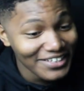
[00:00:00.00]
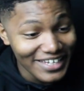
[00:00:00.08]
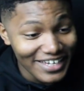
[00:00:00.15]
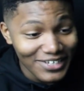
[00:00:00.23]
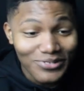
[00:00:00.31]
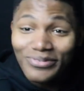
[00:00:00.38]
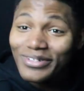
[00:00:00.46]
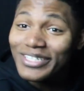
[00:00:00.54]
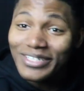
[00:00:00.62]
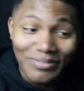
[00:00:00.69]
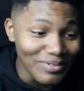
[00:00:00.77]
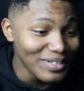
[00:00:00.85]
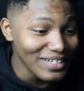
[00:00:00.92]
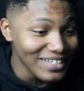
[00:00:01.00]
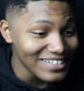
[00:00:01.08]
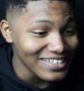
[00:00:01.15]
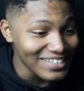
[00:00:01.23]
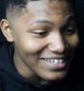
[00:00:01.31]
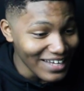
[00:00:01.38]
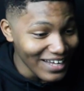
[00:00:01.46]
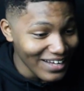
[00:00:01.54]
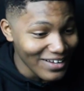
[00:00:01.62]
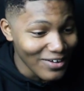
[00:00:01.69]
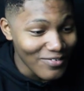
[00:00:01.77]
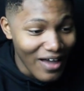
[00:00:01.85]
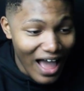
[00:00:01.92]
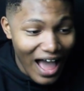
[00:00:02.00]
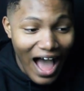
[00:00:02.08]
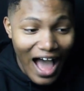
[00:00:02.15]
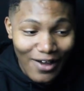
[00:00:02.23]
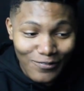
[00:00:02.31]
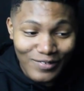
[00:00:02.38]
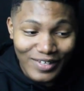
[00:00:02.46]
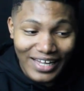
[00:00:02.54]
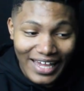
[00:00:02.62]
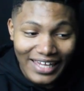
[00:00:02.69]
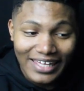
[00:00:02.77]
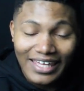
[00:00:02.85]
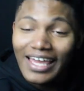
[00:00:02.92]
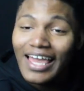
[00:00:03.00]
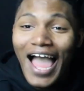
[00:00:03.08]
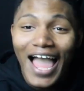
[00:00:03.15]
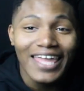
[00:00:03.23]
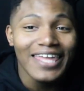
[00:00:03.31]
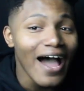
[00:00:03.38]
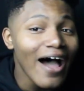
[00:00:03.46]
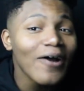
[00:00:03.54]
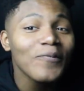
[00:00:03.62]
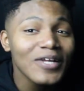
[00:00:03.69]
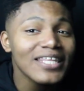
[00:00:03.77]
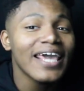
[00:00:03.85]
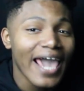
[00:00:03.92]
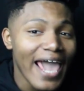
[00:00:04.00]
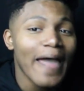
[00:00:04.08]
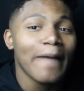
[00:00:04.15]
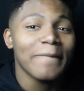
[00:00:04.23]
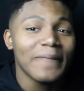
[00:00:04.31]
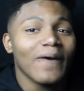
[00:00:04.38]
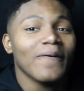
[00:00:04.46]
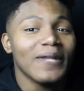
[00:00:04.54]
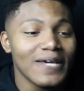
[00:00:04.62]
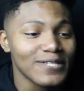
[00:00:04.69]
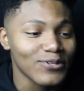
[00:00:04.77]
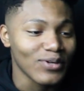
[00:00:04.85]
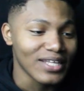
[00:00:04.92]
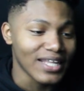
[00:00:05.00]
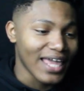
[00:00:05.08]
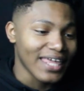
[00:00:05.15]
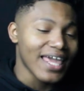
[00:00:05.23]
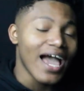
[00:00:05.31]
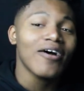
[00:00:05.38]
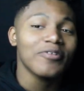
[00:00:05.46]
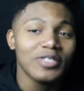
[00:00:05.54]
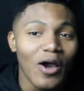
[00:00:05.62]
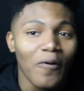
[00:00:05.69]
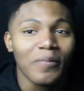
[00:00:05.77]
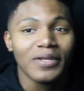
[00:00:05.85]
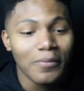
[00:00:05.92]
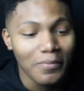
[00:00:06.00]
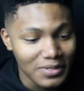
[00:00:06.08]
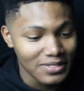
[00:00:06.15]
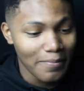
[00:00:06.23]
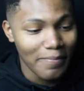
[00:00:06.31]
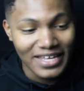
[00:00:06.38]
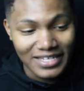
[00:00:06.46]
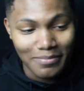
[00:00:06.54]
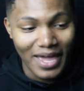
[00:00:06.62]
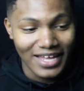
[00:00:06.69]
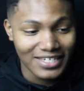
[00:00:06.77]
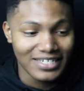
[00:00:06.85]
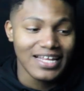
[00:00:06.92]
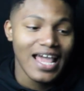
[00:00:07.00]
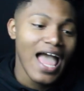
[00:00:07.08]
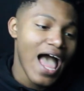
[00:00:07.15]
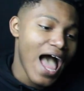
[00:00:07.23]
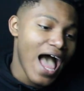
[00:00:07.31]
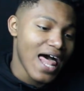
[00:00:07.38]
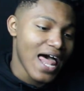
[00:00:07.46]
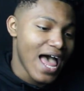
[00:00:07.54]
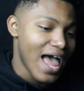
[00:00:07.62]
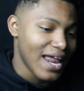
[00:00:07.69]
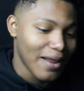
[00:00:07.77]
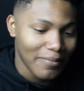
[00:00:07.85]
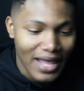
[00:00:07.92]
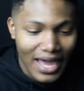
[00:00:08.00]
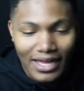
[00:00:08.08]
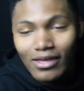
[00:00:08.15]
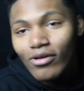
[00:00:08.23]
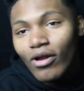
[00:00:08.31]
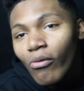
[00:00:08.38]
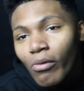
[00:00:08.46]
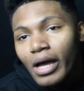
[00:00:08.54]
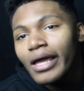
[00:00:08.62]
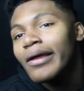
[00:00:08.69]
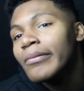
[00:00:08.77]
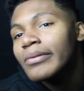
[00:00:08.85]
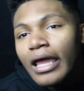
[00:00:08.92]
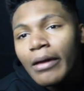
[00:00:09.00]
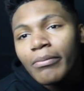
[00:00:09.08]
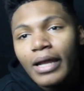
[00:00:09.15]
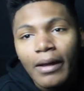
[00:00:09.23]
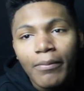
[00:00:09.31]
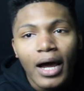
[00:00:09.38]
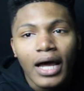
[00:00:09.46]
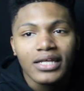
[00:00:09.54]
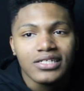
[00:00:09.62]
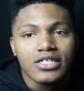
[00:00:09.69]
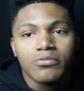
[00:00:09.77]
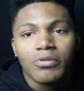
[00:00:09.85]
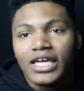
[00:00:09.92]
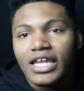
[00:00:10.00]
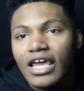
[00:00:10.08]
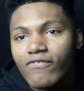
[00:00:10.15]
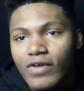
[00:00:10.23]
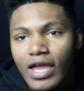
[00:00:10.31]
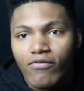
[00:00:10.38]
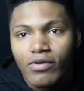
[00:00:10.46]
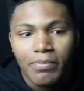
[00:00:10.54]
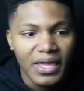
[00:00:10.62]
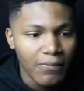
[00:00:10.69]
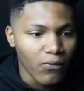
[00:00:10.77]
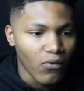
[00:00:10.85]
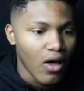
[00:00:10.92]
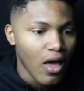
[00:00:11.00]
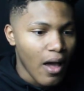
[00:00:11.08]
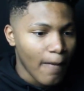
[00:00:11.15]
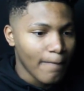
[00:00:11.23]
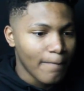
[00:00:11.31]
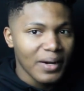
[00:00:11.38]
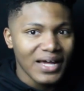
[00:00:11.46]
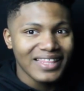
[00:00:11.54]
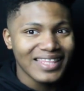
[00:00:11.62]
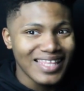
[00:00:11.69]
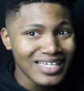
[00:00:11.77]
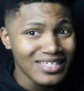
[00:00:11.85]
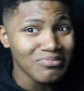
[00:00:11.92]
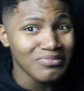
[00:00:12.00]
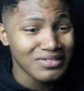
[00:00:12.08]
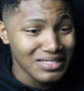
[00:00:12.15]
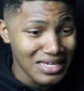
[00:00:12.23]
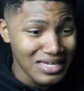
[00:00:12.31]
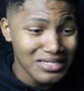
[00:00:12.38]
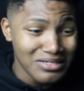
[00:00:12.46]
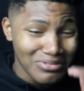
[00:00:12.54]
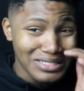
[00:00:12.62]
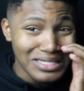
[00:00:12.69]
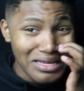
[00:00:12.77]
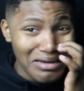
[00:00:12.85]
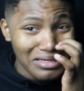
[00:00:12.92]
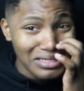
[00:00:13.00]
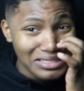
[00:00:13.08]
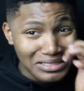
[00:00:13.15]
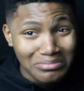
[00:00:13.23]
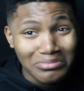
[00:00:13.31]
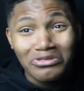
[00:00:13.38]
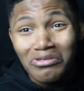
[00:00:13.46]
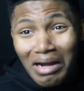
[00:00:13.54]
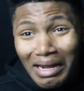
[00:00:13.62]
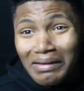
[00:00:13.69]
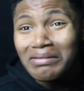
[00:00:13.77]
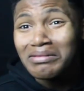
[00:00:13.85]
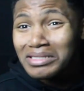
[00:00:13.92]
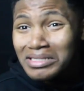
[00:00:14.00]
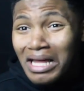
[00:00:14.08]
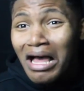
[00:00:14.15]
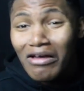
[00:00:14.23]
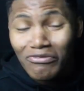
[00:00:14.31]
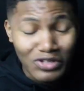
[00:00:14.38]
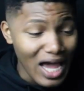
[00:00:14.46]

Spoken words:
This was some good stuff. I feel like y'all really had me on this one. Like, y'all told me them was the best matches. And I'm like, you know what? They probably just picking their favorite people. But these was literally some great stuff.